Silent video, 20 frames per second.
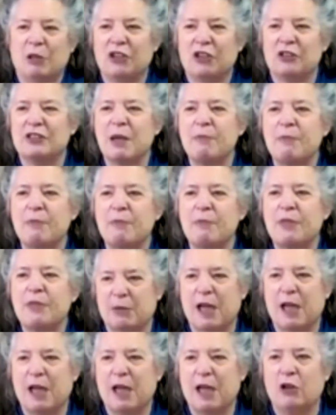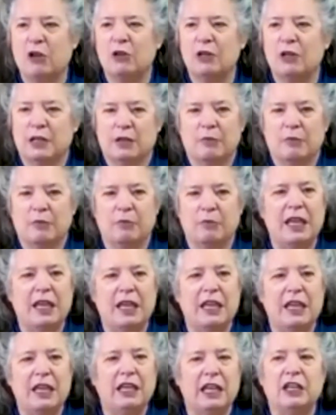but there's something about
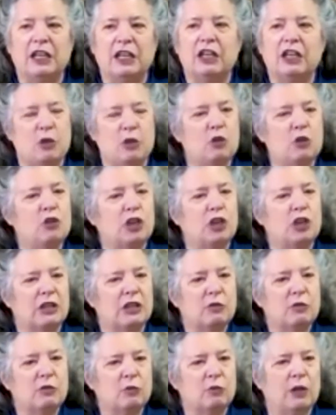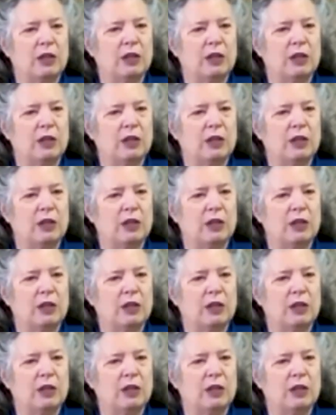being in communion